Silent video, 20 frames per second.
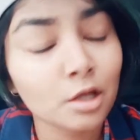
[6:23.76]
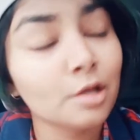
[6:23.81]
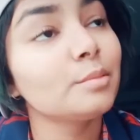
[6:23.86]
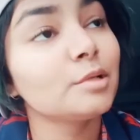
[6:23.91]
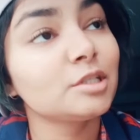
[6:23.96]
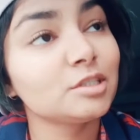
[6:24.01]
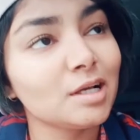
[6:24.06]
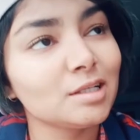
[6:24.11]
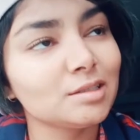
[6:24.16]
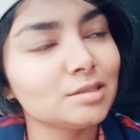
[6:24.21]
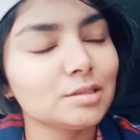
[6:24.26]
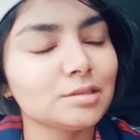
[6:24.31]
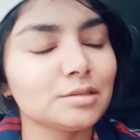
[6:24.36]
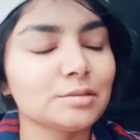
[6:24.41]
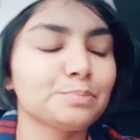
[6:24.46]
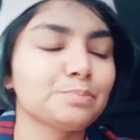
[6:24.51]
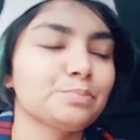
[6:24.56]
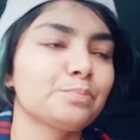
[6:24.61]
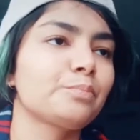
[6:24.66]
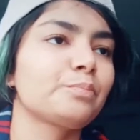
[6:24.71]
Make it
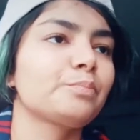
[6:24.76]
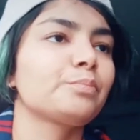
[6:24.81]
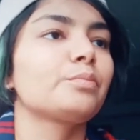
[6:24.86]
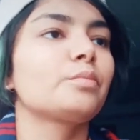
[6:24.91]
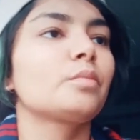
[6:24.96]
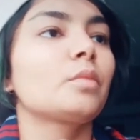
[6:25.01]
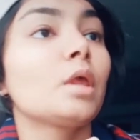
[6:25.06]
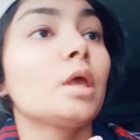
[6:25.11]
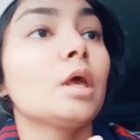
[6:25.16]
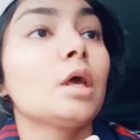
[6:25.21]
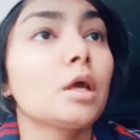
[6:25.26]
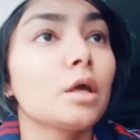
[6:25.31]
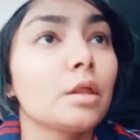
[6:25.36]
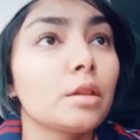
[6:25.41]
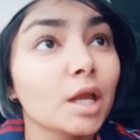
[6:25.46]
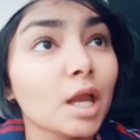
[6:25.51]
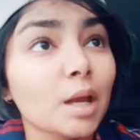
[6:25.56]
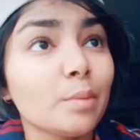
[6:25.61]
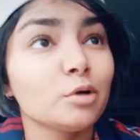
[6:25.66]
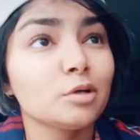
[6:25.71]
racist. Please don't. Put the
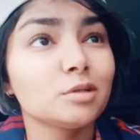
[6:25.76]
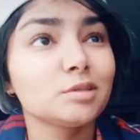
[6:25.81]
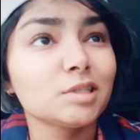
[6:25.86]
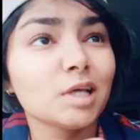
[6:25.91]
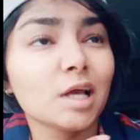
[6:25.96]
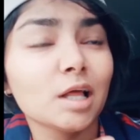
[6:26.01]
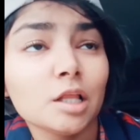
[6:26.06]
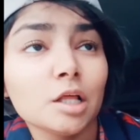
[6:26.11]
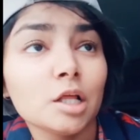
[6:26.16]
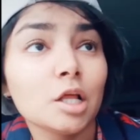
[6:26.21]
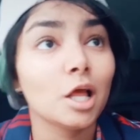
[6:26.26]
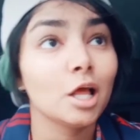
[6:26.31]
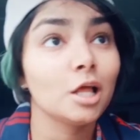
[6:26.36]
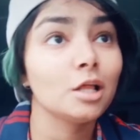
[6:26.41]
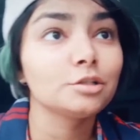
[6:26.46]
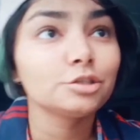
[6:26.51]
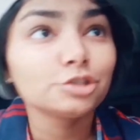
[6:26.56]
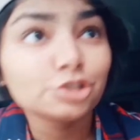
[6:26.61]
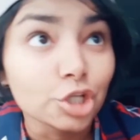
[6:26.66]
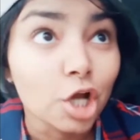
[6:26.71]
camera on silent.
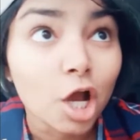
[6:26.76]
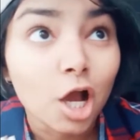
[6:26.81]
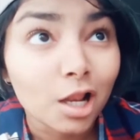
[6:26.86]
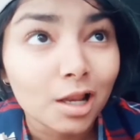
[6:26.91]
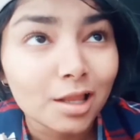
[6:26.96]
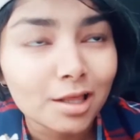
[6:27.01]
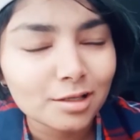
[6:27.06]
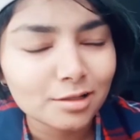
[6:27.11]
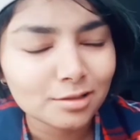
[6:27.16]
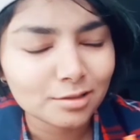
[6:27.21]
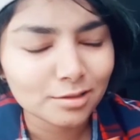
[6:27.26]
Juggle it.